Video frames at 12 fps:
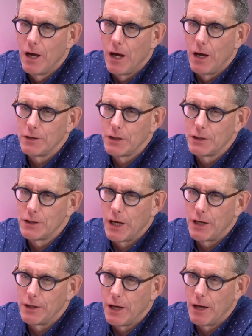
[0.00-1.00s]
she
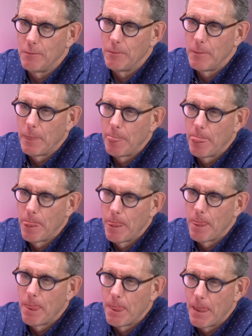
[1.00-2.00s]
said,
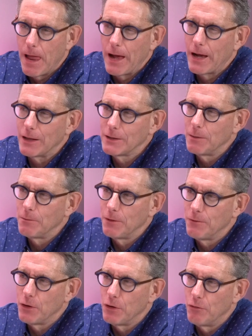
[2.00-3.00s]
I got something
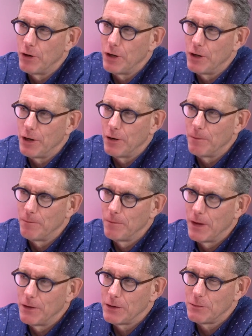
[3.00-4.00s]
for you to read here.
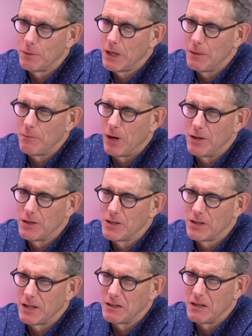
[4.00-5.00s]
And this, but keep in mind, this is
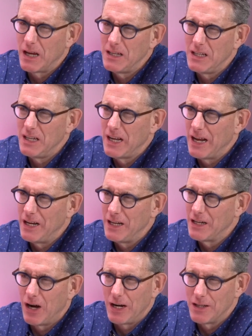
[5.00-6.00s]
like
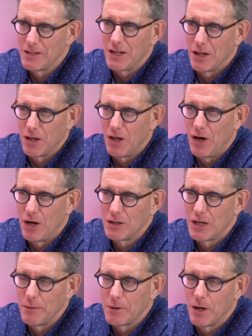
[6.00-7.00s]
1989. This is a long
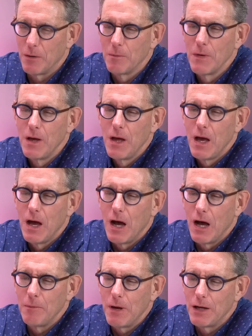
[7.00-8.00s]
time ago.
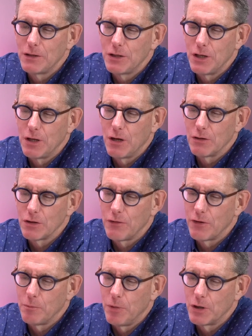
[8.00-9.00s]
And she goes over
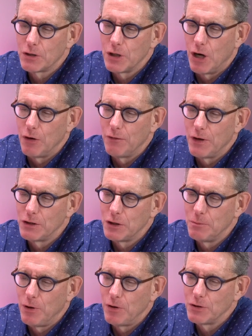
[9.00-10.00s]
to a bookshelf and she
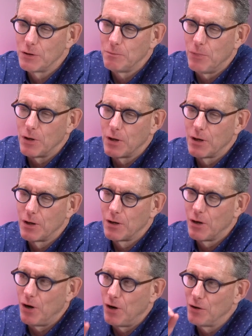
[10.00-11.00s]
pulls a book
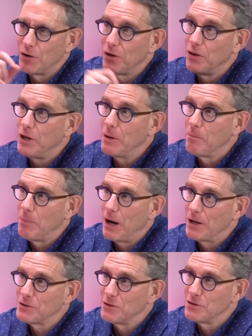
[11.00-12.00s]
called The
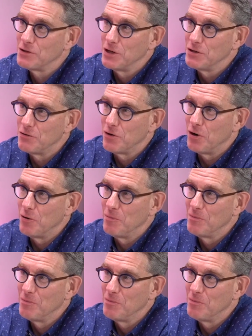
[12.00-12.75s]
Imposter Syndrome,